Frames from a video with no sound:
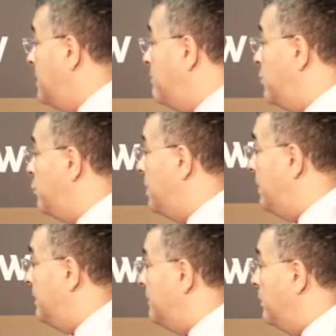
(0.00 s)

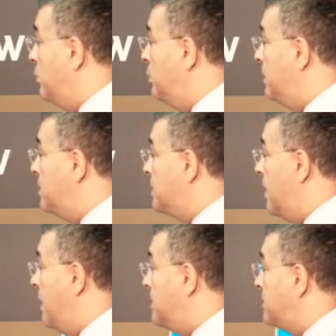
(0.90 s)
Broadly, all these
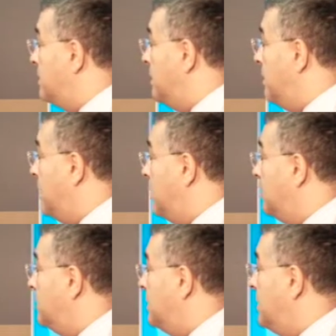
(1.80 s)
guys are
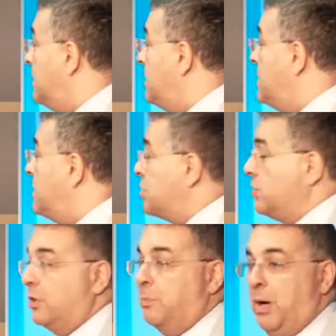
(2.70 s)

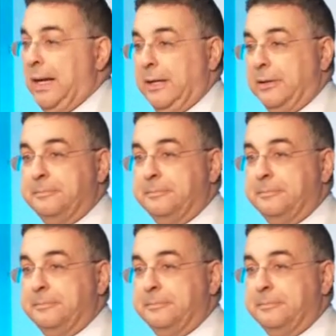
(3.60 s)
stockpiling.